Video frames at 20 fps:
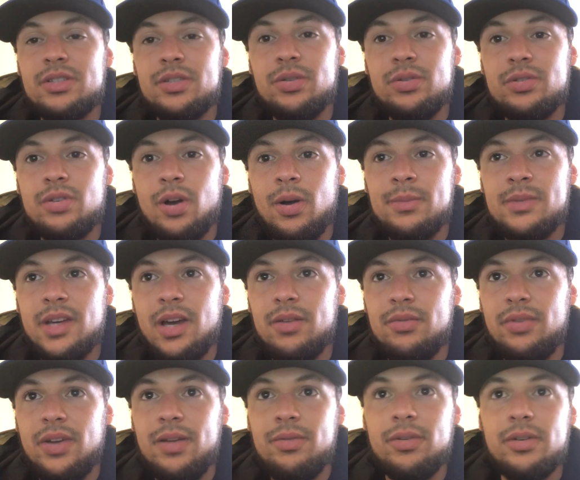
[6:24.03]
who's
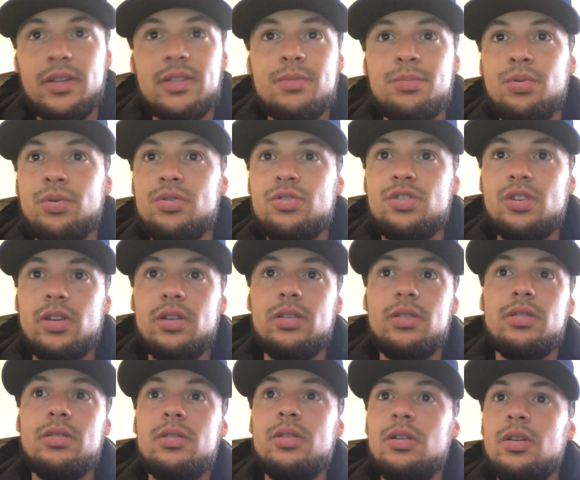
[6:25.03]
hometown favorite. It's bullshit,
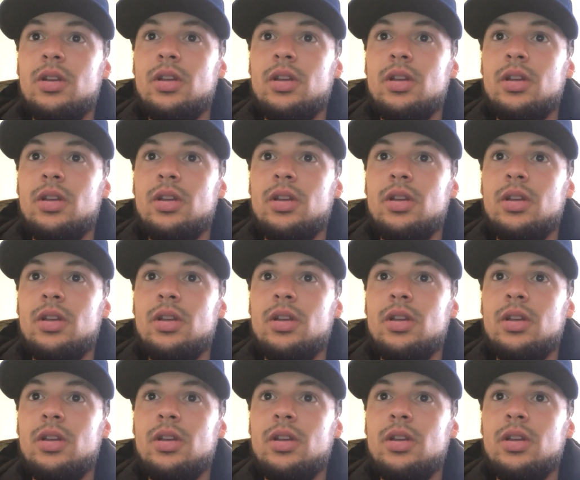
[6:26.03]
dude.